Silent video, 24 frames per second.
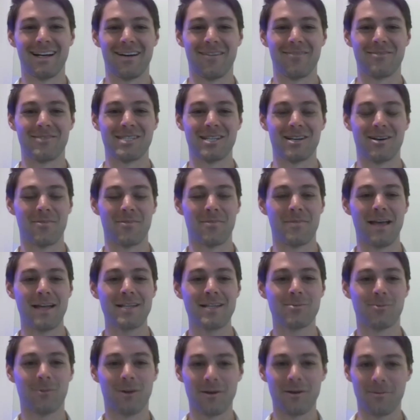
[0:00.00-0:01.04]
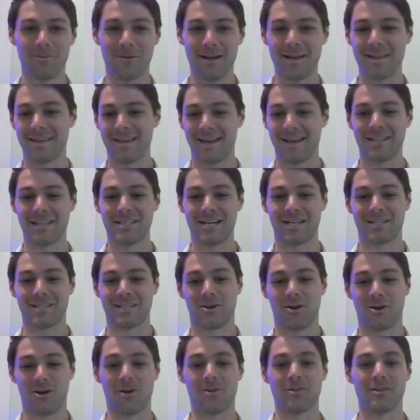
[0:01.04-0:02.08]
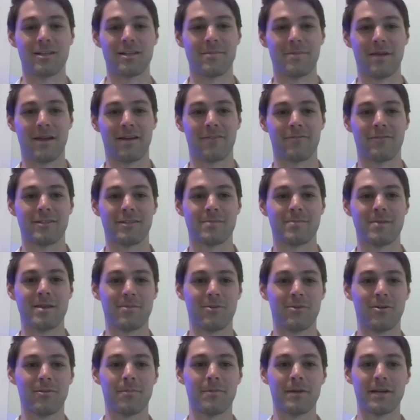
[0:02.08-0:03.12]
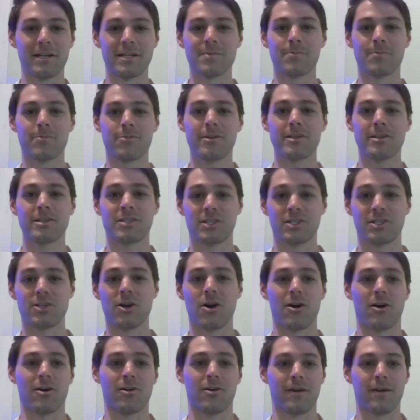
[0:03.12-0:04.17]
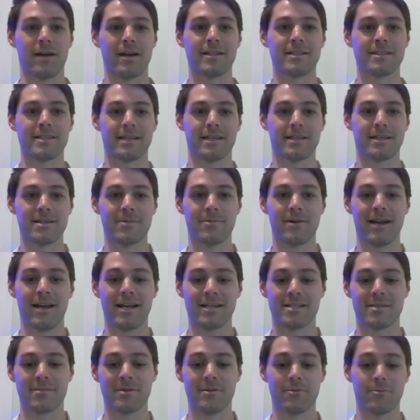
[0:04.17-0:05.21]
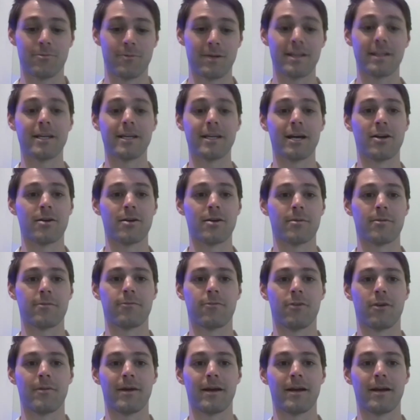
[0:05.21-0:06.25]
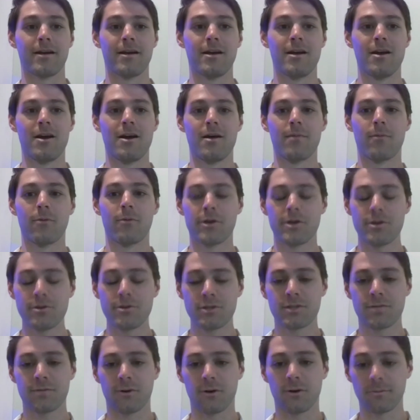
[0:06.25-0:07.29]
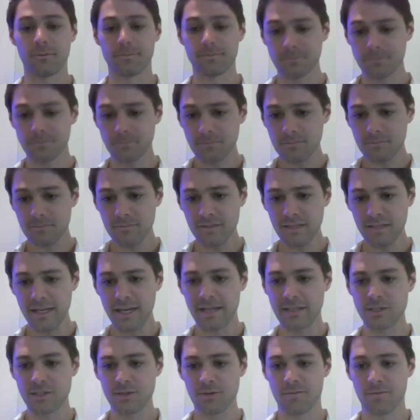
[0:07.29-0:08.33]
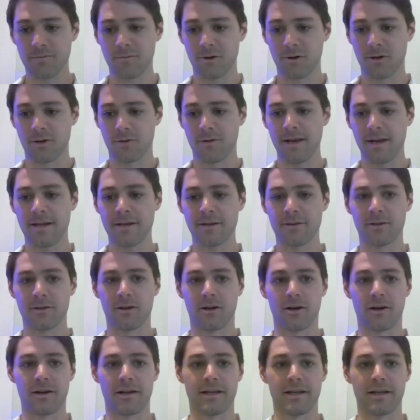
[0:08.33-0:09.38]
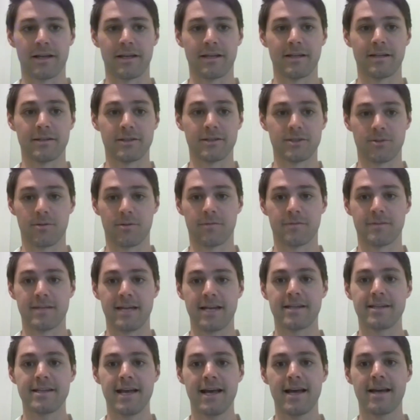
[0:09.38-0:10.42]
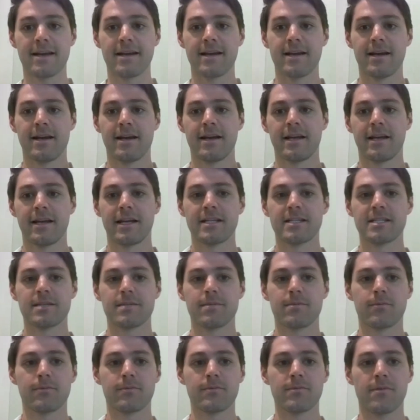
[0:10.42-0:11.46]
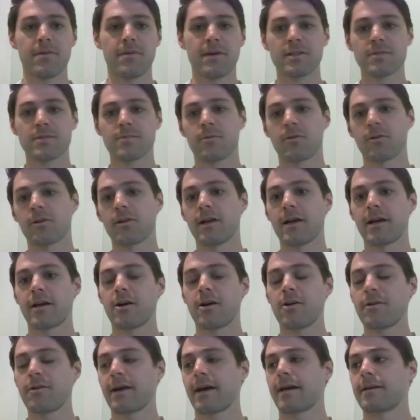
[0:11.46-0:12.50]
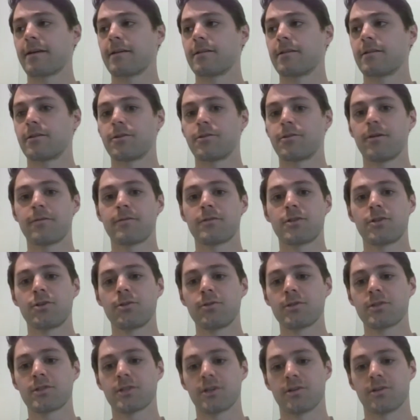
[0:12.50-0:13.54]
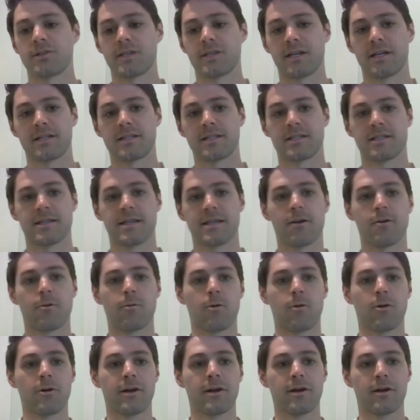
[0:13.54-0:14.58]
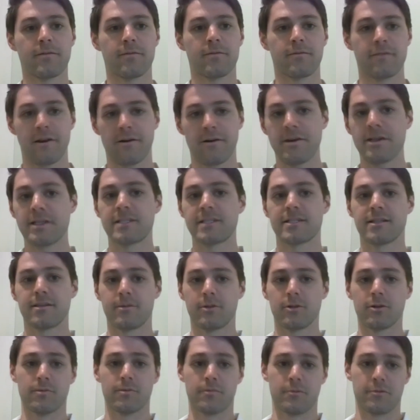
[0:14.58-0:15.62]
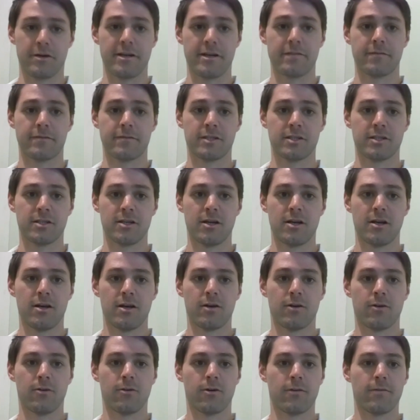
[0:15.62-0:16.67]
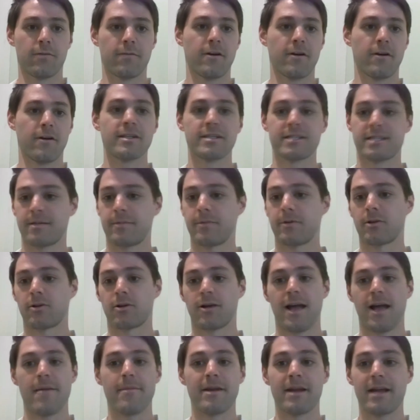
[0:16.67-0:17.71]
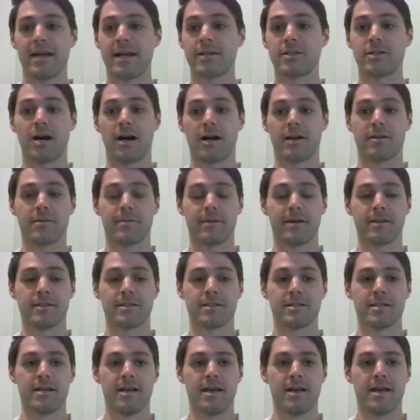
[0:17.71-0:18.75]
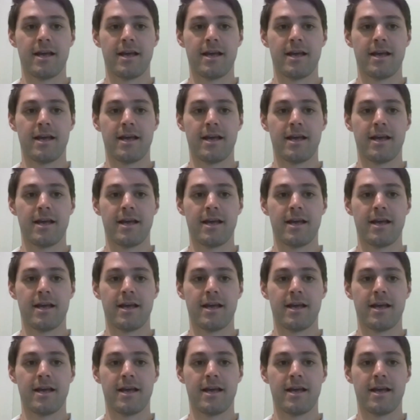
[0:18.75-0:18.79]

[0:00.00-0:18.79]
So that's one way that Ajax currently benefits people, but it's pretty stark, right? It's like someone has to be really underperforming. More useful and sort of more granular in sort of day to day is things more like, okay, you have two associates, they are working on very similar briefs or very similar M&A documents.